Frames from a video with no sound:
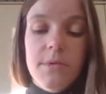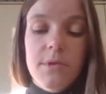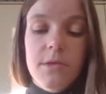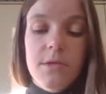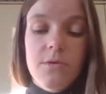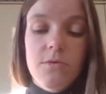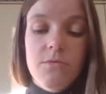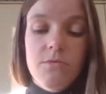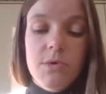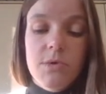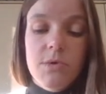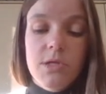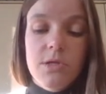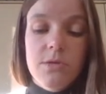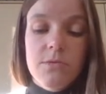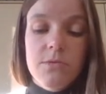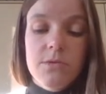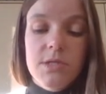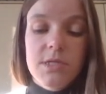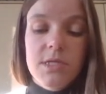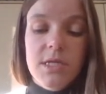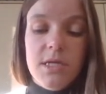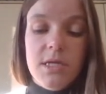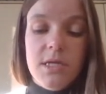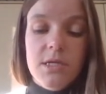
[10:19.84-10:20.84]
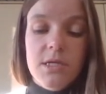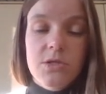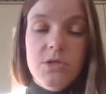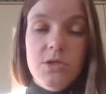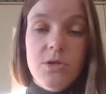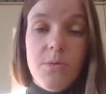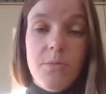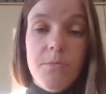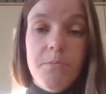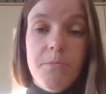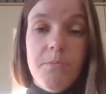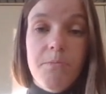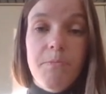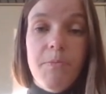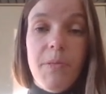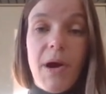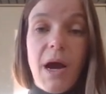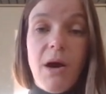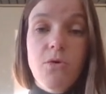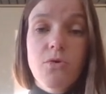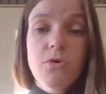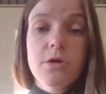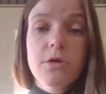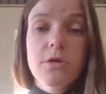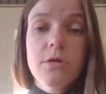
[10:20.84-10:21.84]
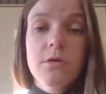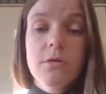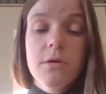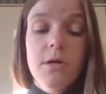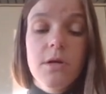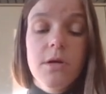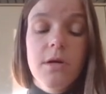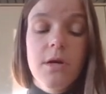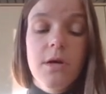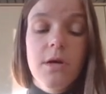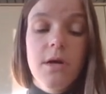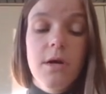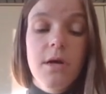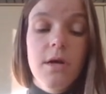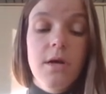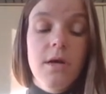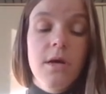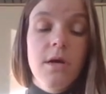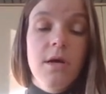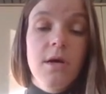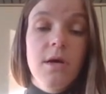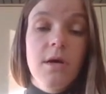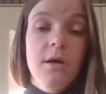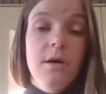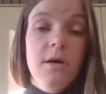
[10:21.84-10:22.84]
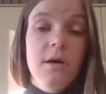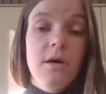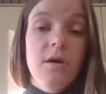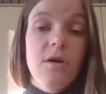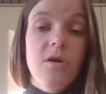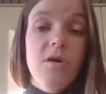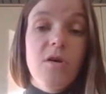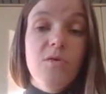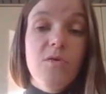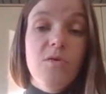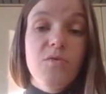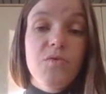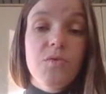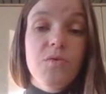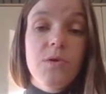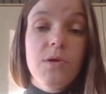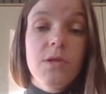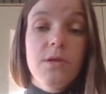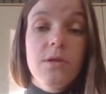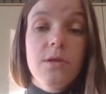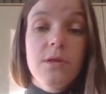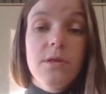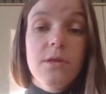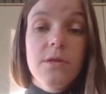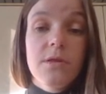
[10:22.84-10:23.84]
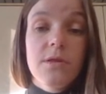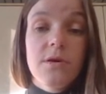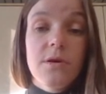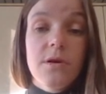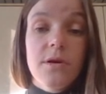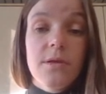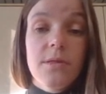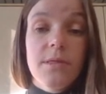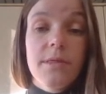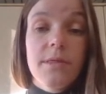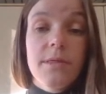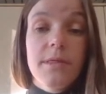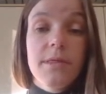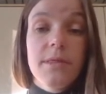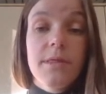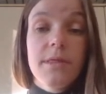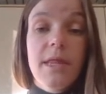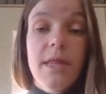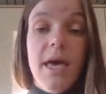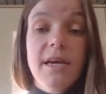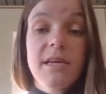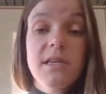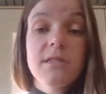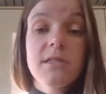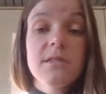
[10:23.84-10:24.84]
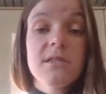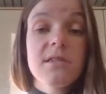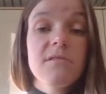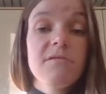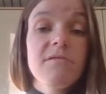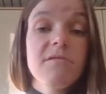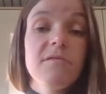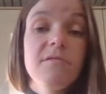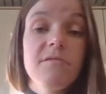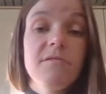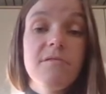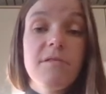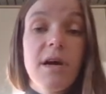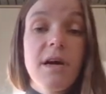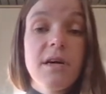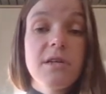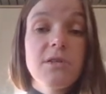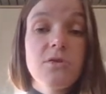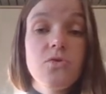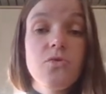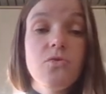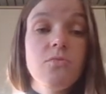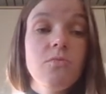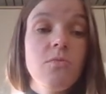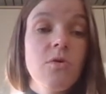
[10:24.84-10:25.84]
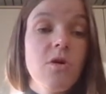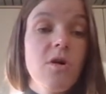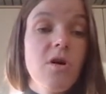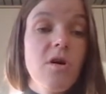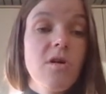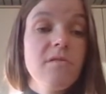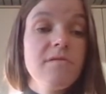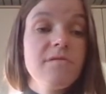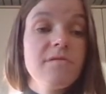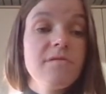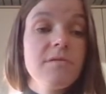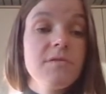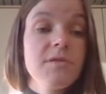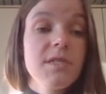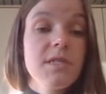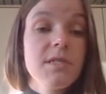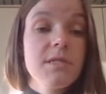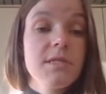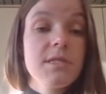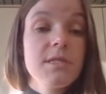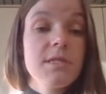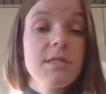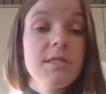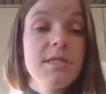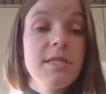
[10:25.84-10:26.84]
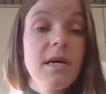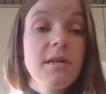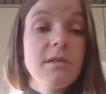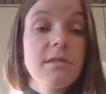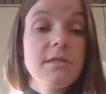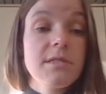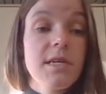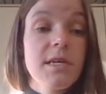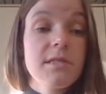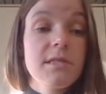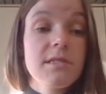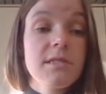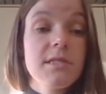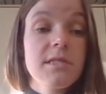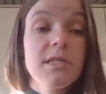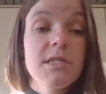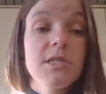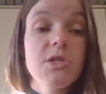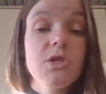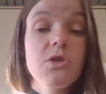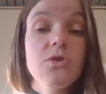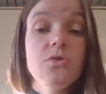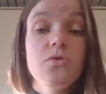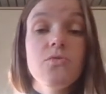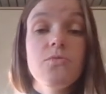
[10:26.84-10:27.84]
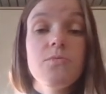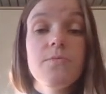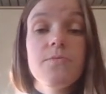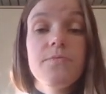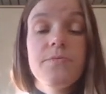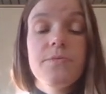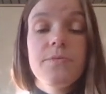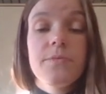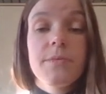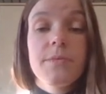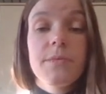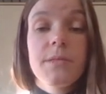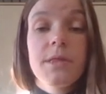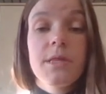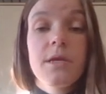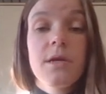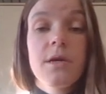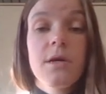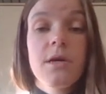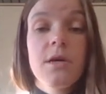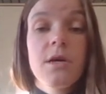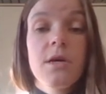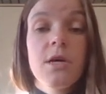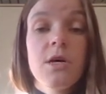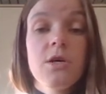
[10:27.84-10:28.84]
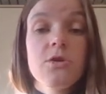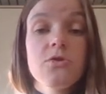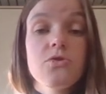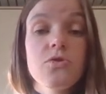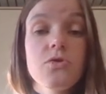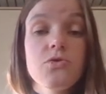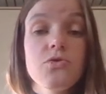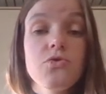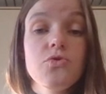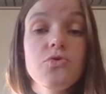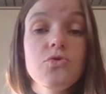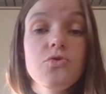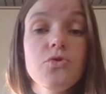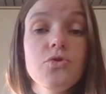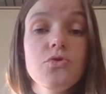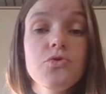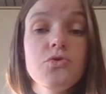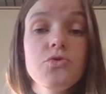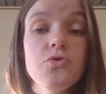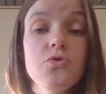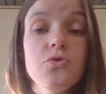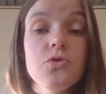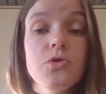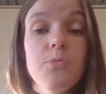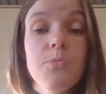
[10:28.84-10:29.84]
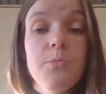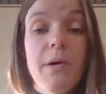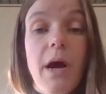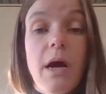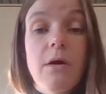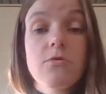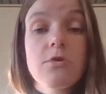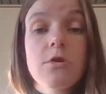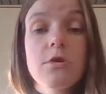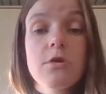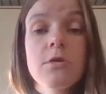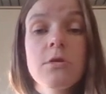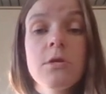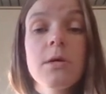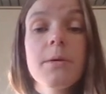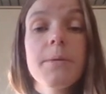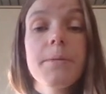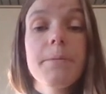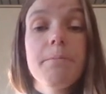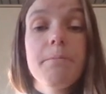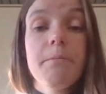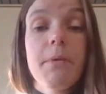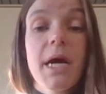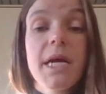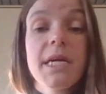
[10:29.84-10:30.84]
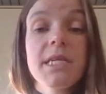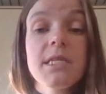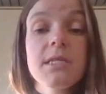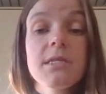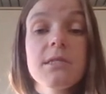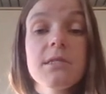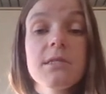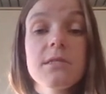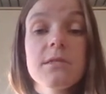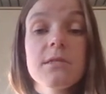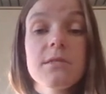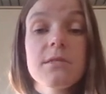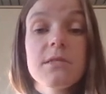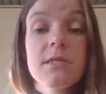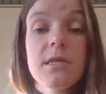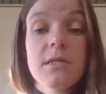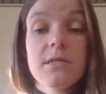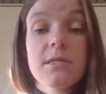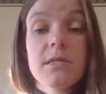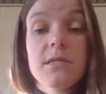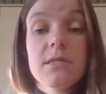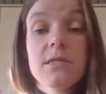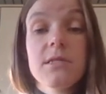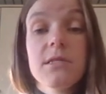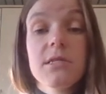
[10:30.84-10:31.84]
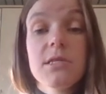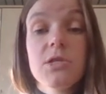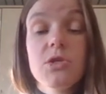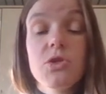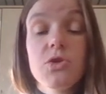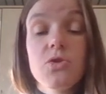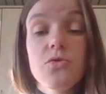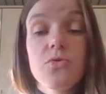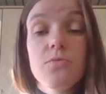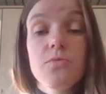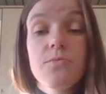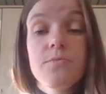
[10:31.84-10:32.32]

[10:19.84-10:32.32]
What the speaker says: we take the power of the negative value of this delta CQ. So 2 to the power minus delta CQ.